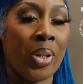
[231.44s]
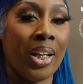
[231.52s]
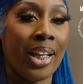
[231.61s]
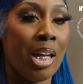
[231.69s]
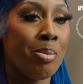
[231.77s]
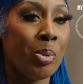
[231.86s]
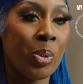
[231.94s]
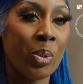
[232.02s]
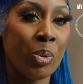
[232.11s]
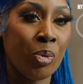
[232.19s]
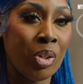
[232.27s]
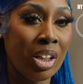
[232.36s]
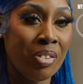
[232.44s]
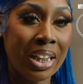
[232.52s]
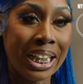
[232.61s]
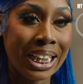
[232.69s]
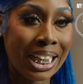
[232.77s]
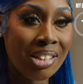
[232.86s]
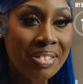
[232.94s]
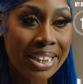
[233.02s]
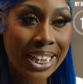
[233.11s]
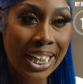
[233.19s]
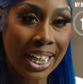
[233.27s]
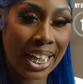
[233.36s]
The label really, really
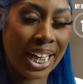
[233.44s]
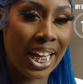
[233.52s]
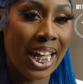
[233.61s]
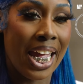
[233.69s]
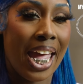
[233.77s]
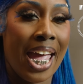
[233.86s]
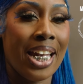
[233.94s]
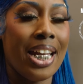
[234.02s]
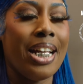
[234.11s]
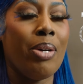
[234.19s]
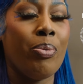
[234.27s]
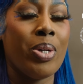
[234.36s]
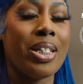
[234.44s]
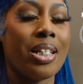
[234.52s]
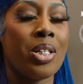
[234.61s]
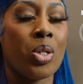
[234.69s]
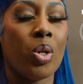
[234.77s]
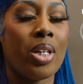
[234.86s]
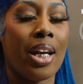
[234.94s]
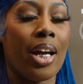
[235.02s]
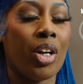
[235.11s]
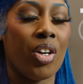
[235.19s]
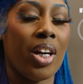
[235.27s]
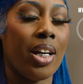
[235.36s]
loves it. And it was a song that
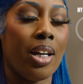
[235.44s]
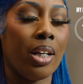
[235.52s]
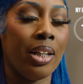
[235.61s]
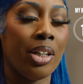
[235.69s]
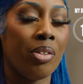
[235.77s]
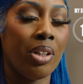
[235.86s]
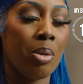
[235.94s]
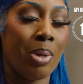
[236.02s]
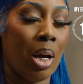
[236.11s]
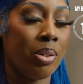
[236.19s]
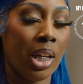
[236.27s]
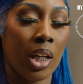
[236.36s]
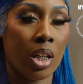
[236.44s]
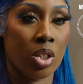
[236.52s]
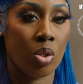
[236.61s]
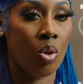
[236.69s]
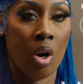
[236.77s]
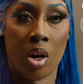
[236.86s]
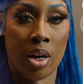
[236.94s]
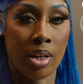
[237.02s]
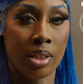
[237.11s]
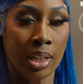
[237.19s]
I created literally without thinking so hard.